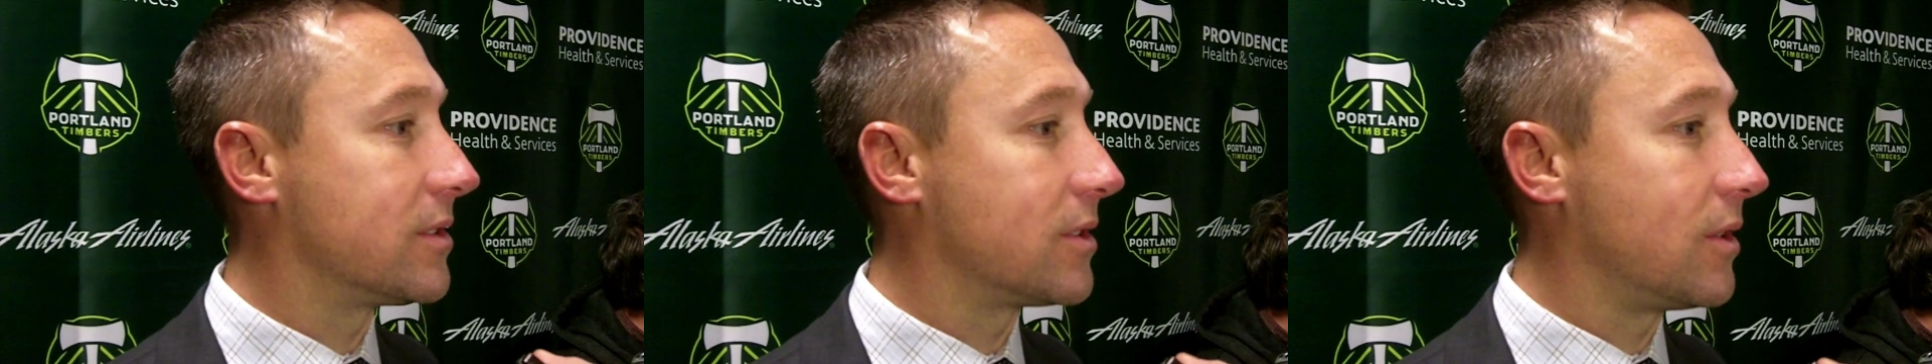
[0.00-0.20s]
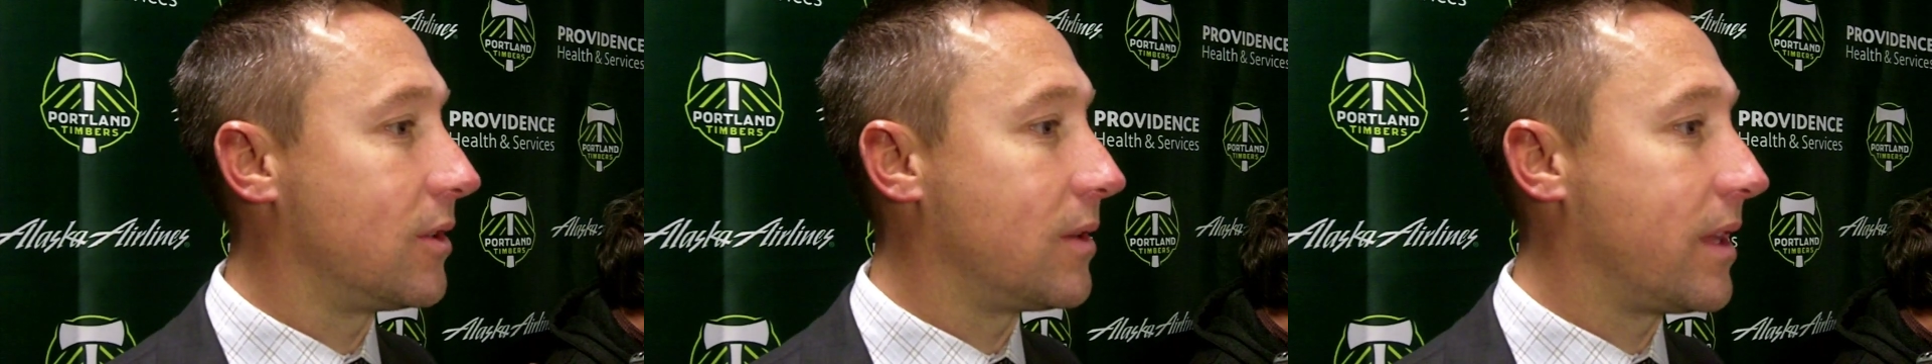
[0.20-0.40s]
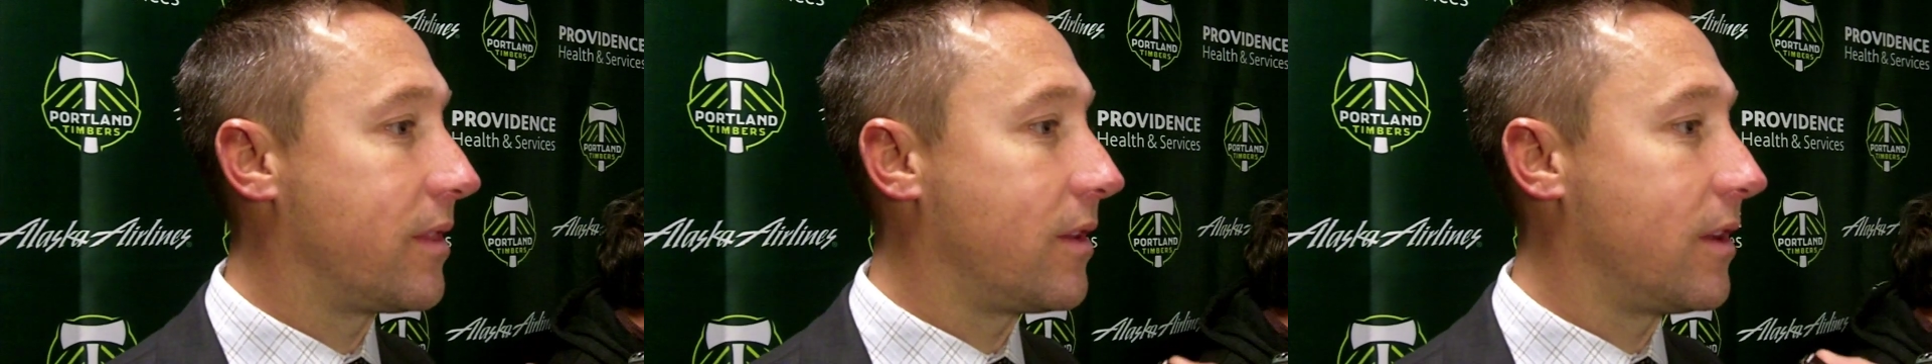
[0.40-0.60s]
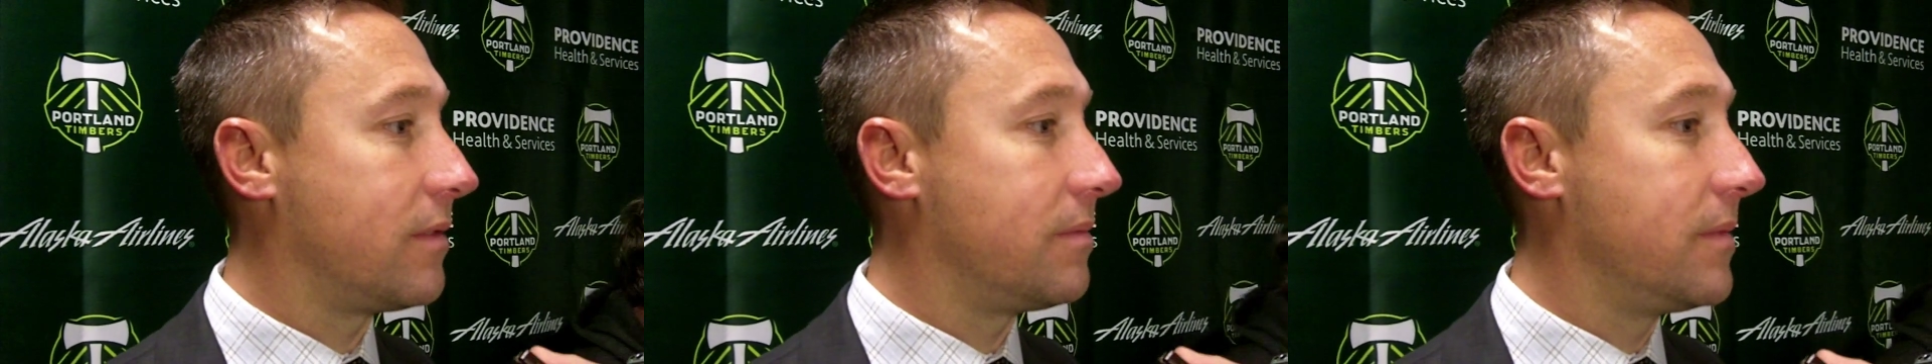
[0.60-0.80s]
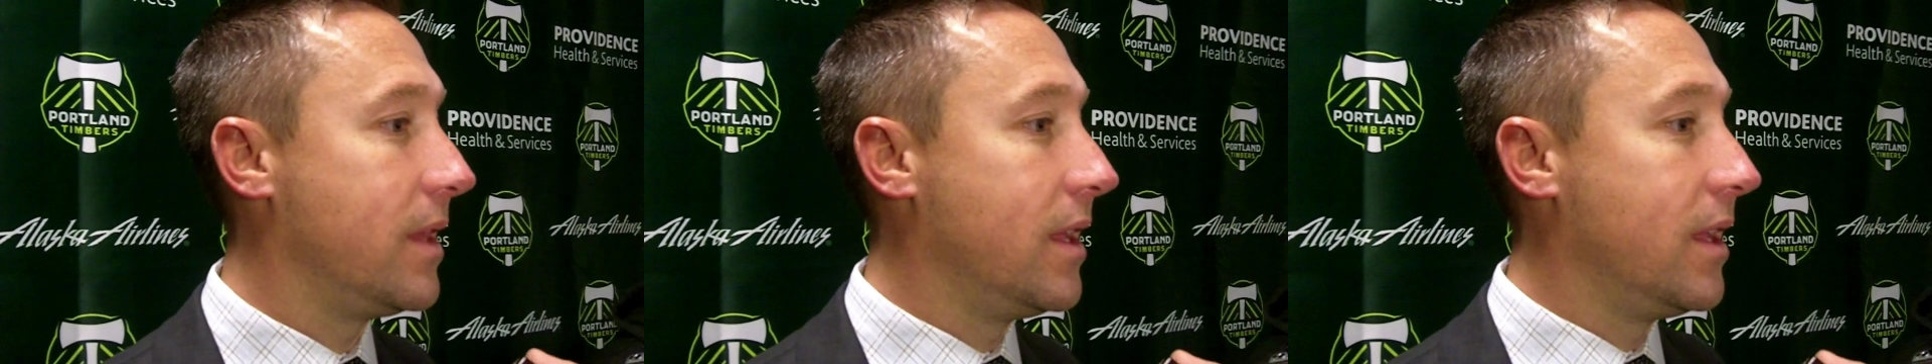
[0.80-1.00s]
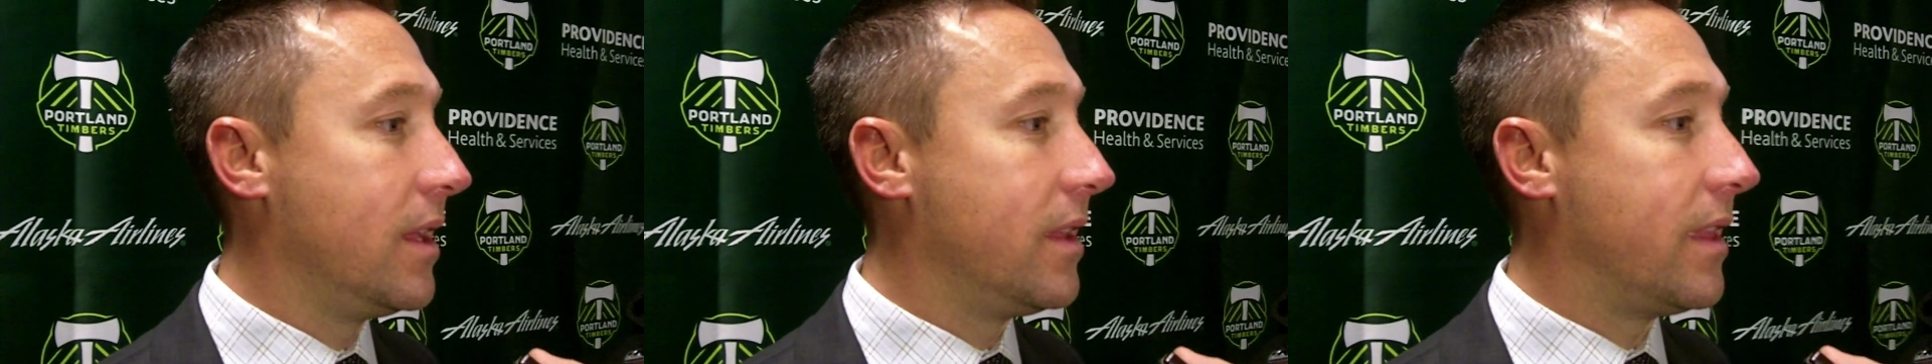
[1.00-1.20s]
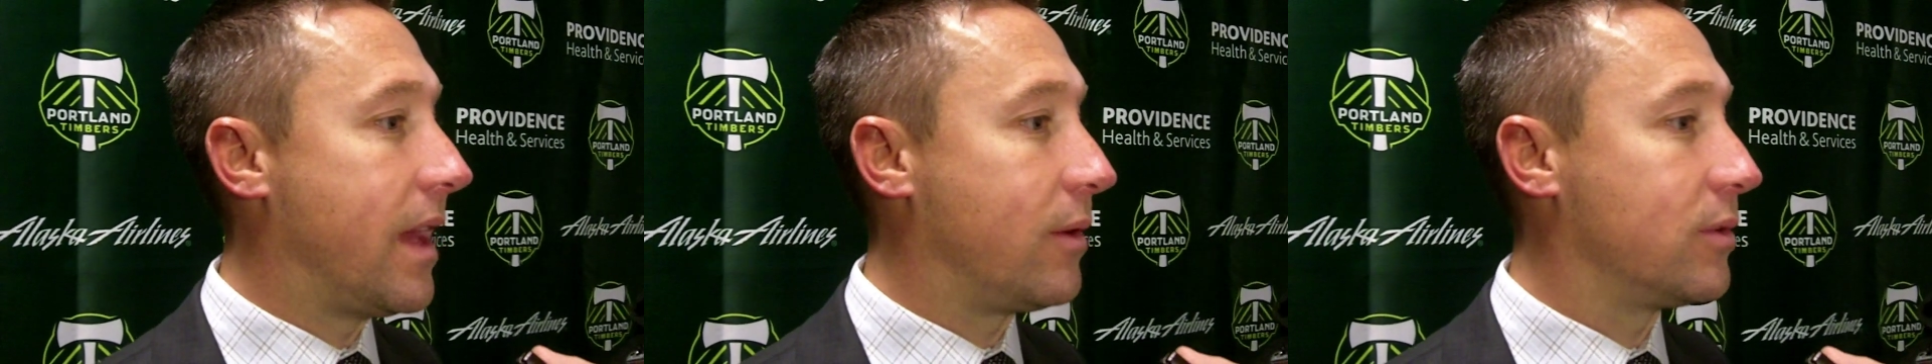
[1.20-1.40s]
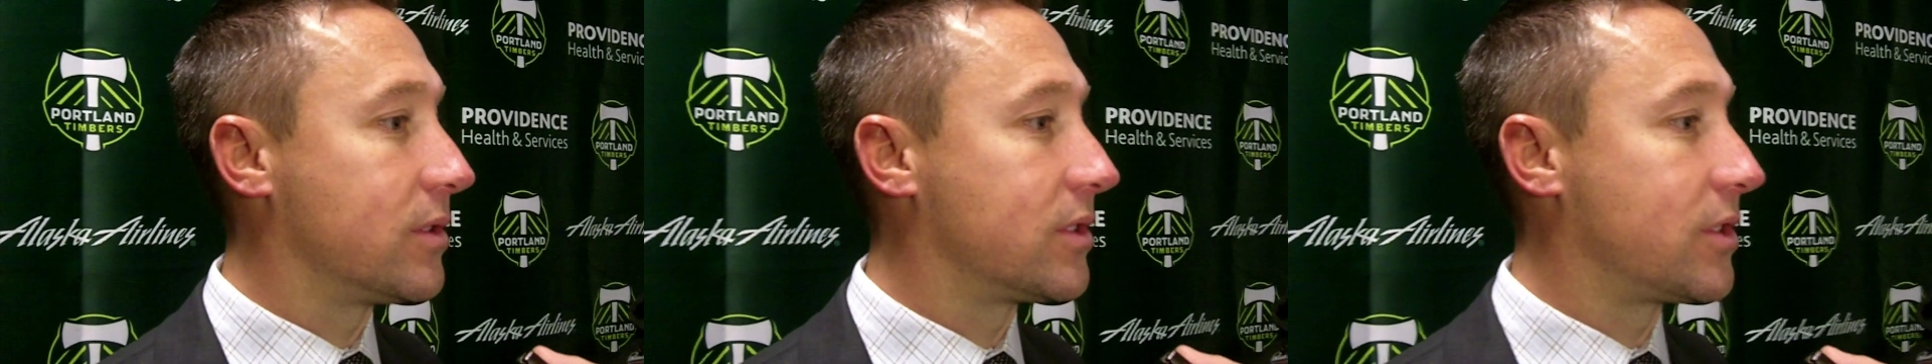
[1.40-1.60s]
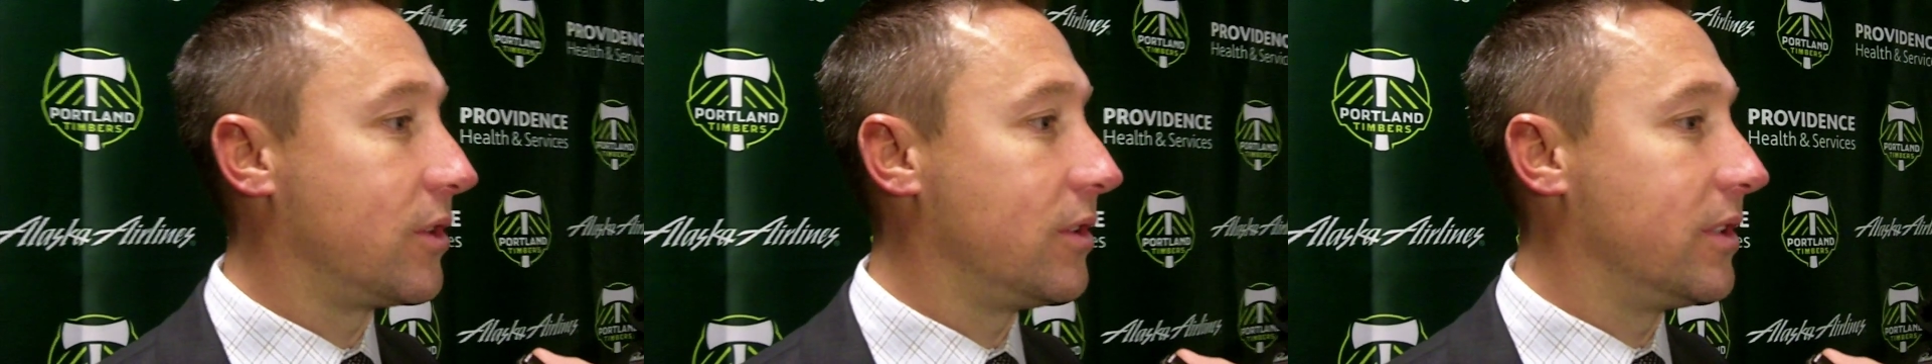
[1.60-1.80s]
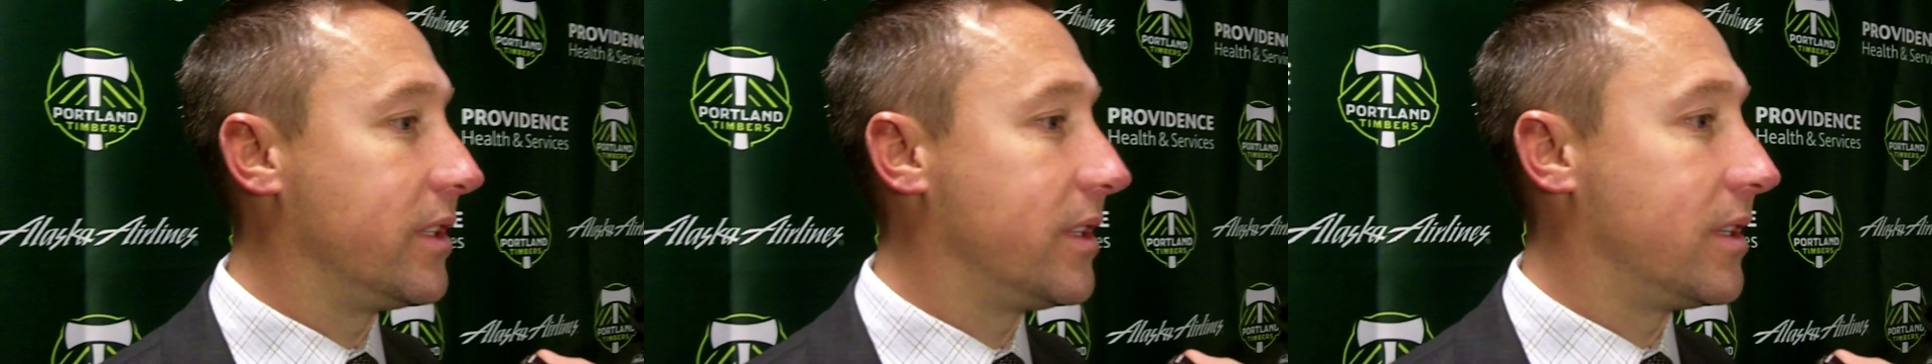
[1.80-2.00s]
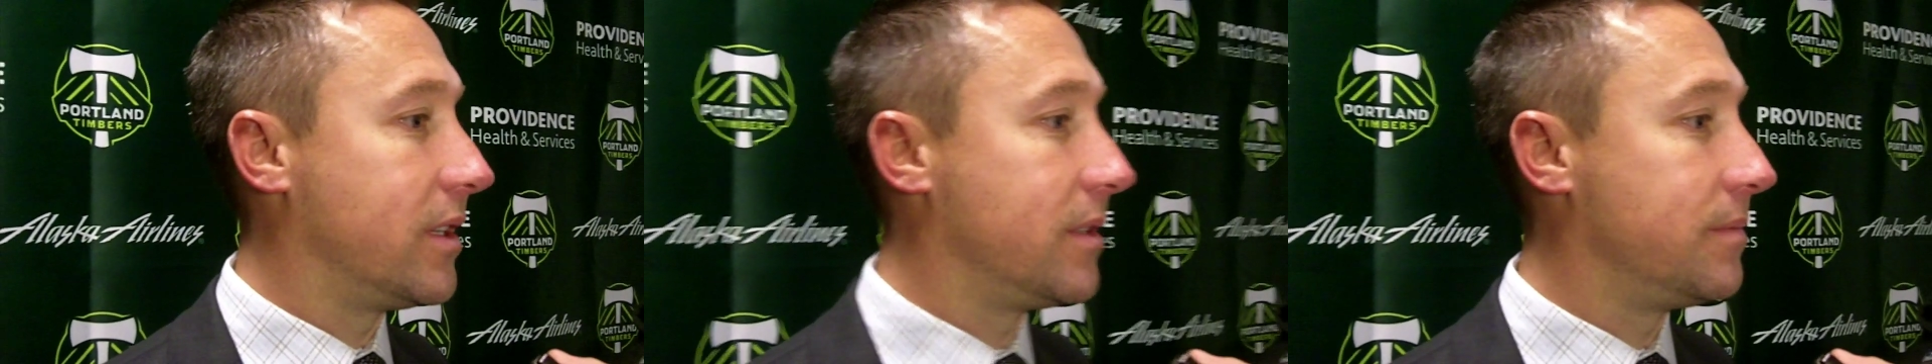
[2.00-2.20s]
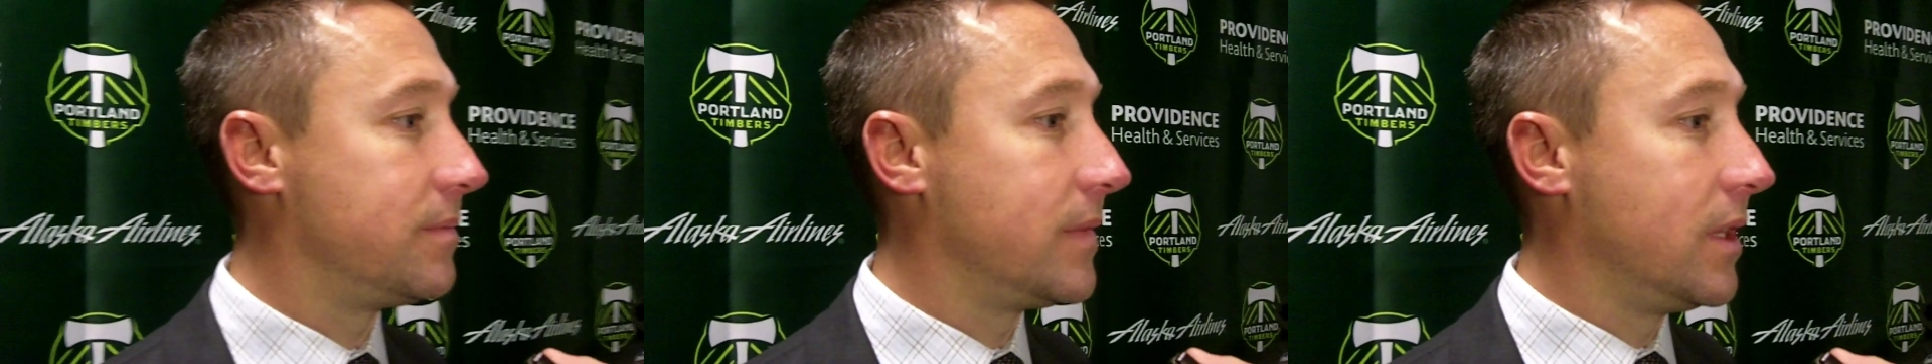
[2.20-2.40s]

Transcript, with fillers: So I thought that was certainly the